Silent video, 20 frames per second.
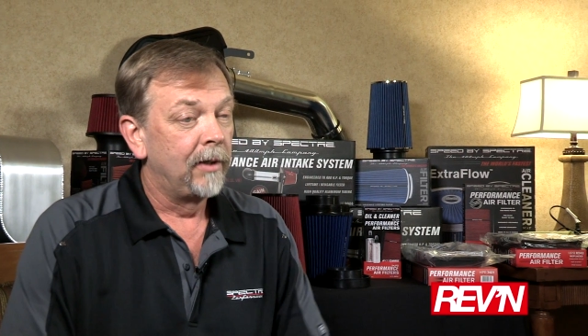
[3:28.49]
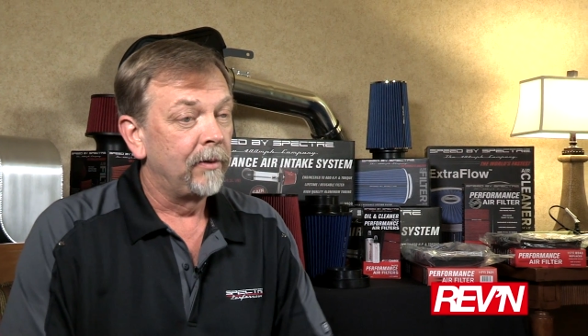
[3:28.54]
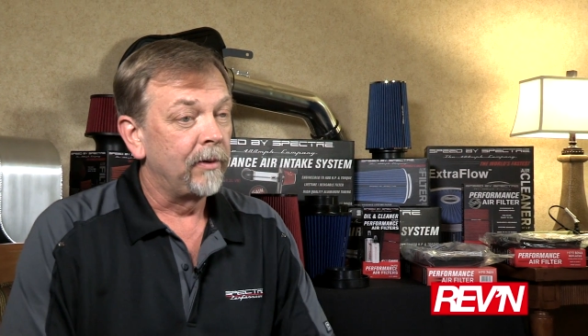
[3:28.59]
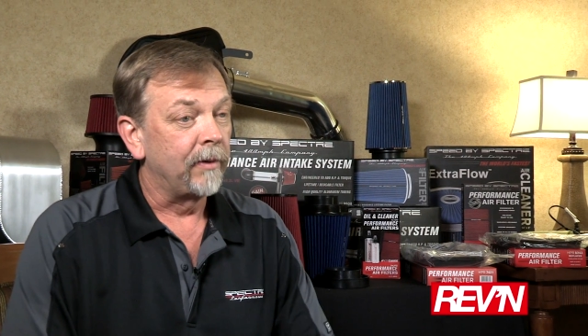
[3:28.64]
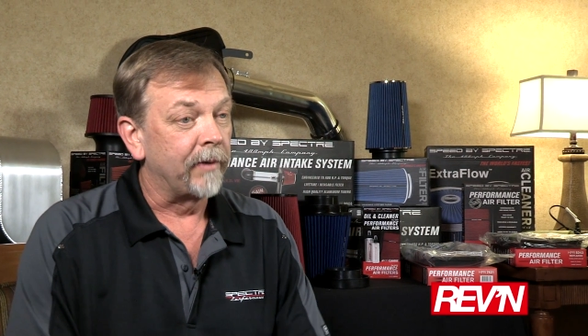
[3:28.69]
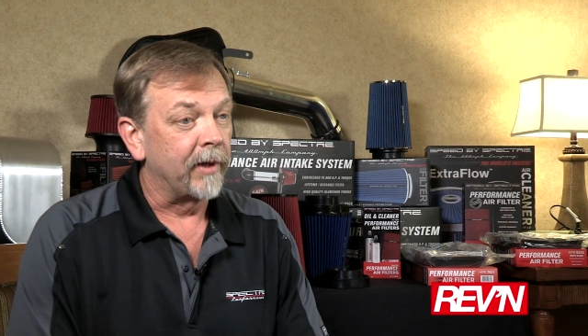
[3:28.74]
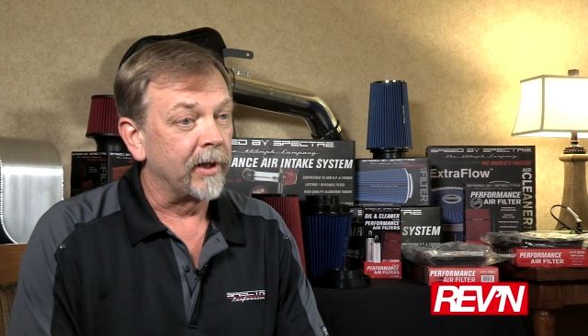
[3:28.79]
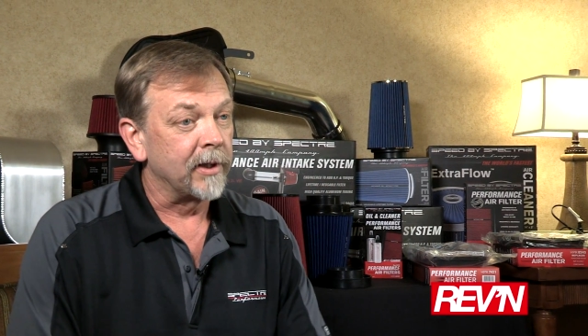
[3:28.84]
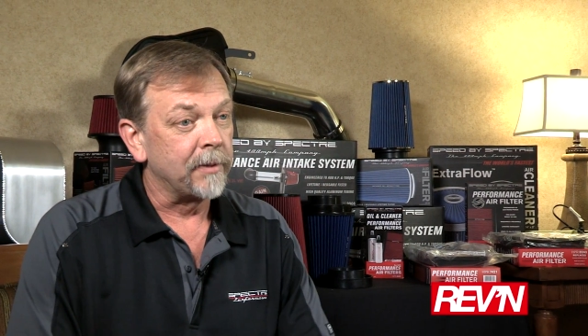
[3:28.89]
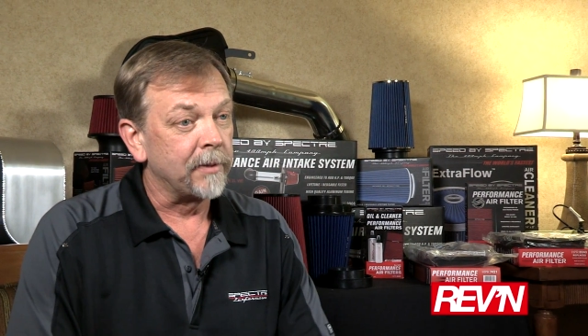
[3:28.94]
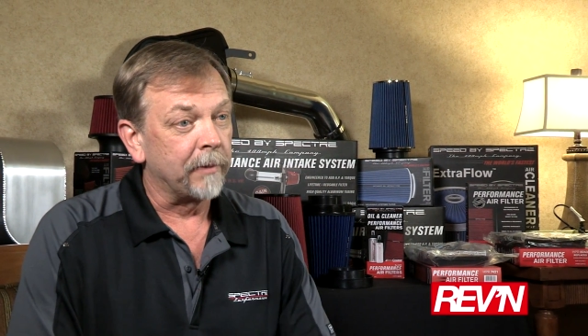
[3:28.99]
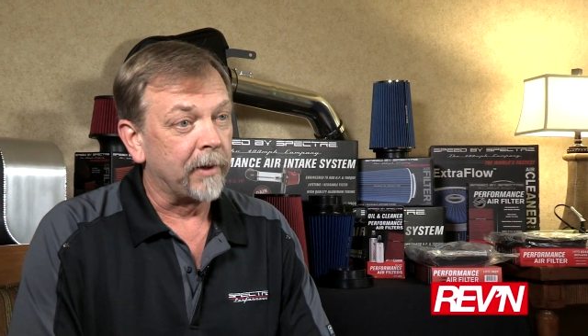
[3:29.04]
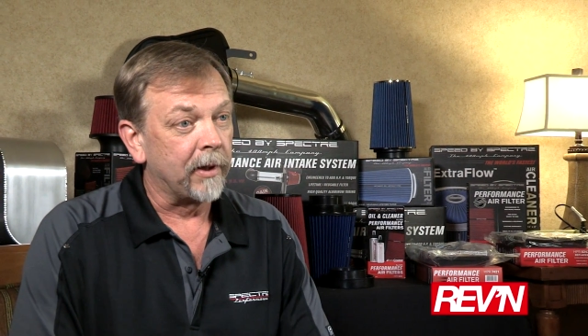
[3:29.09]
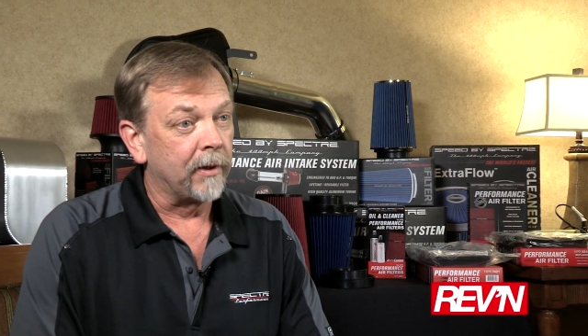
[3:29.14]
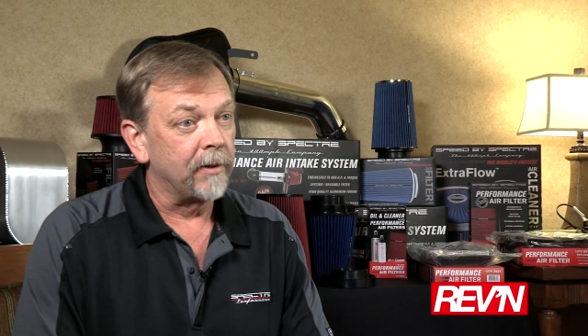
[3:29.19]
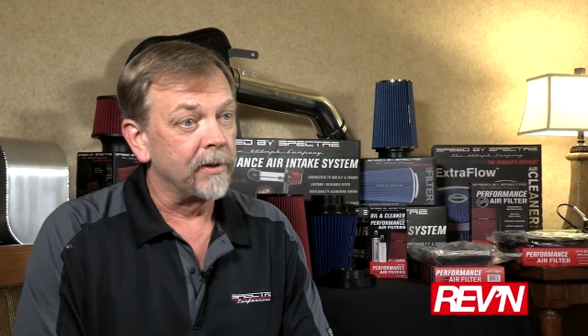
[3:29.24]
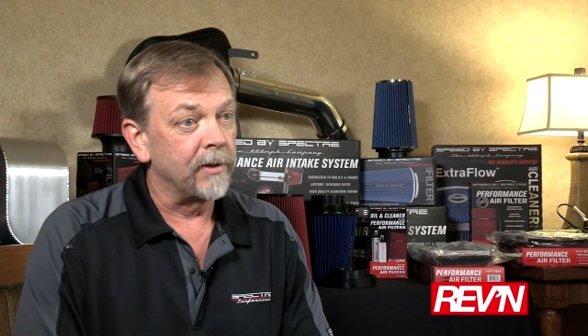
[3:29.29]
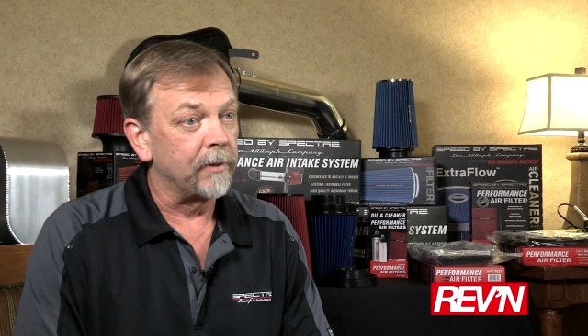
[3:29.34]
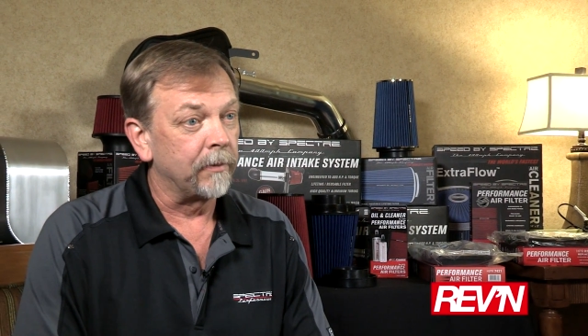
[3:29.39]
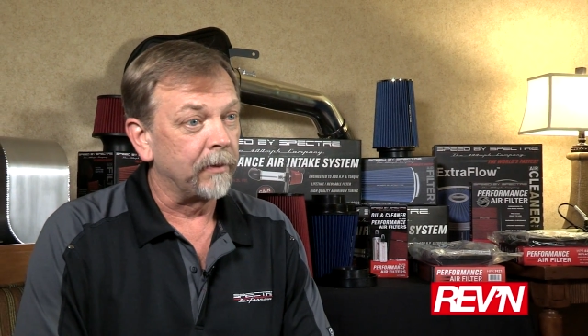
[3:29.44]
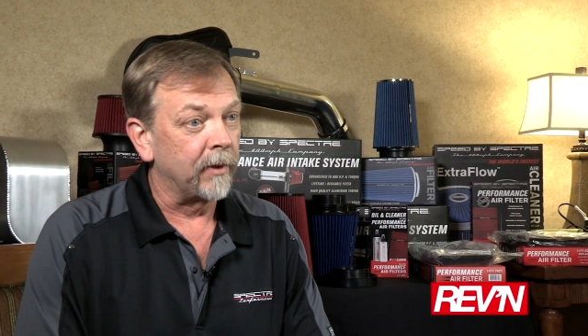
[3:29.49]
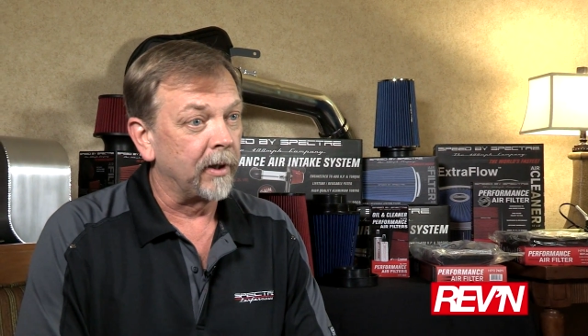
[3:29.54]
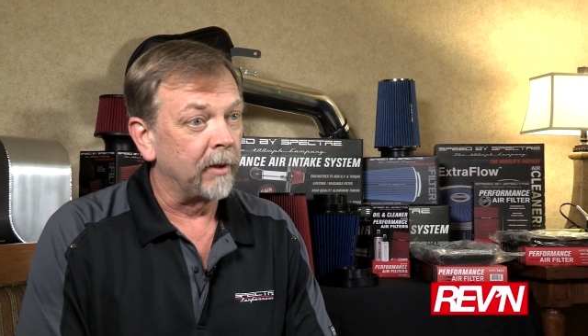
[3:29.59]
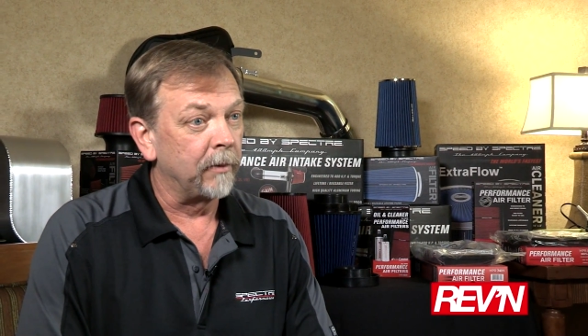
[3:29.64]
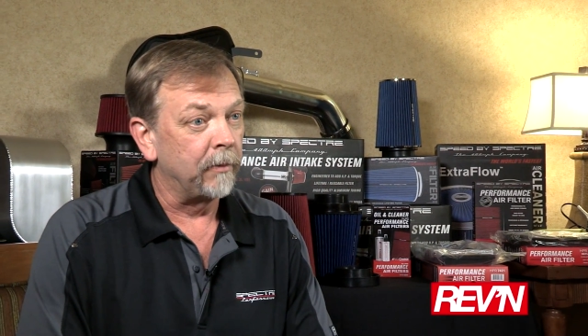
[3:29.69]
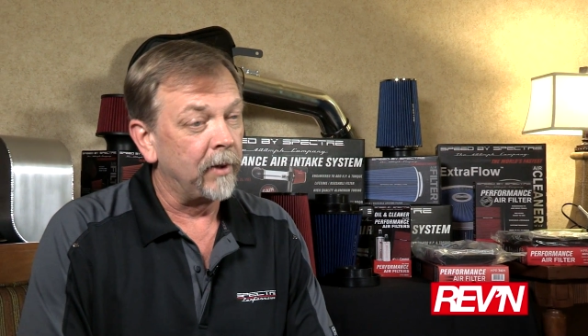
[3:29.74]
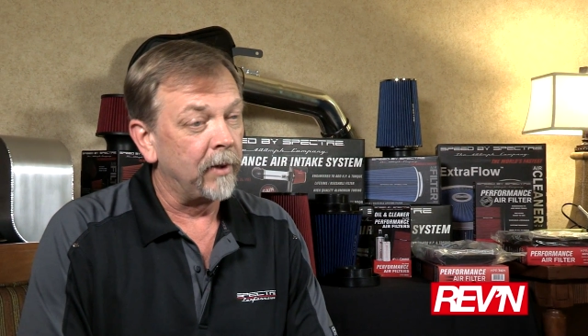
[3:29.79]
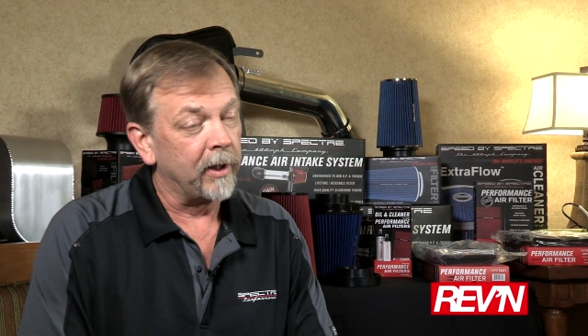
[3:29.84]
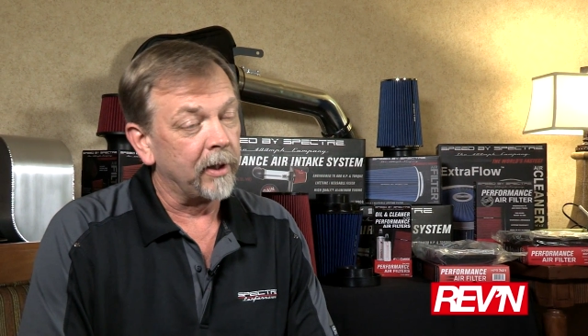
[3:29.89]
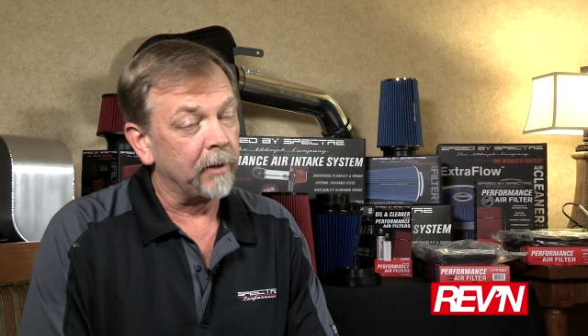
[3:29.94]
We've got some cars that we're going to
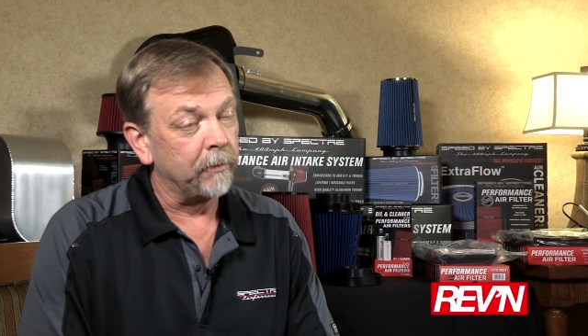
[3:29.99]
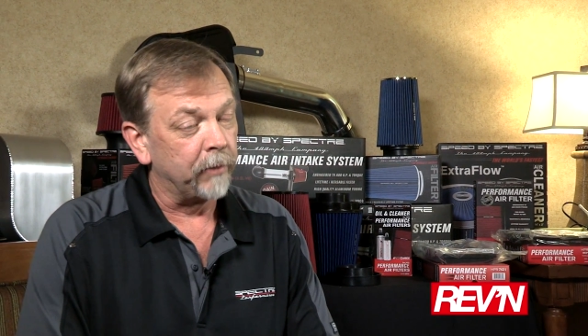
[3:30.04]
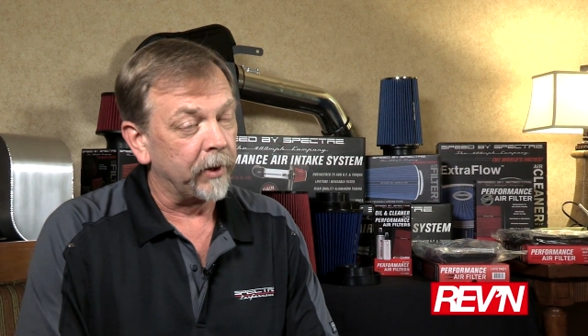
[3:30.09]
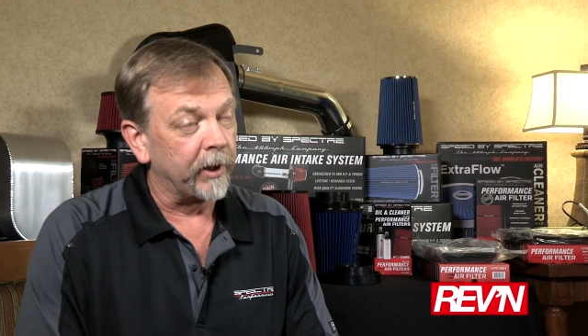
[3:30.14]
wind up